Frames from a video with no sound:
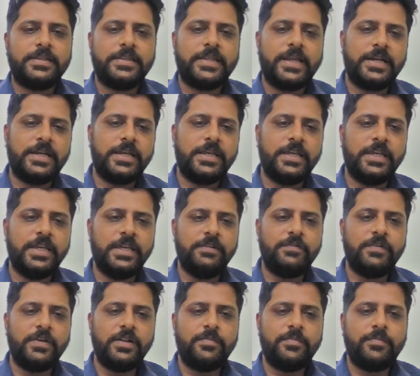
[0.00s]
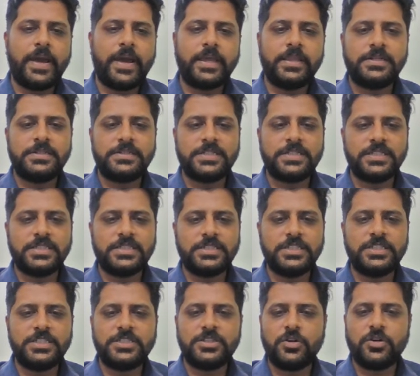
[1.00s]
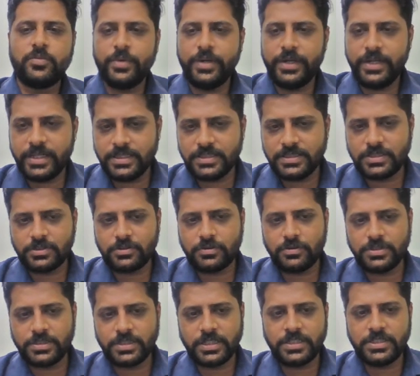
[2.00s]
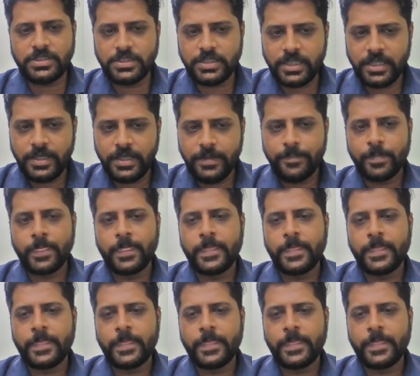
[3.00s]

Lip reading: that he will by that such disobedience cause injury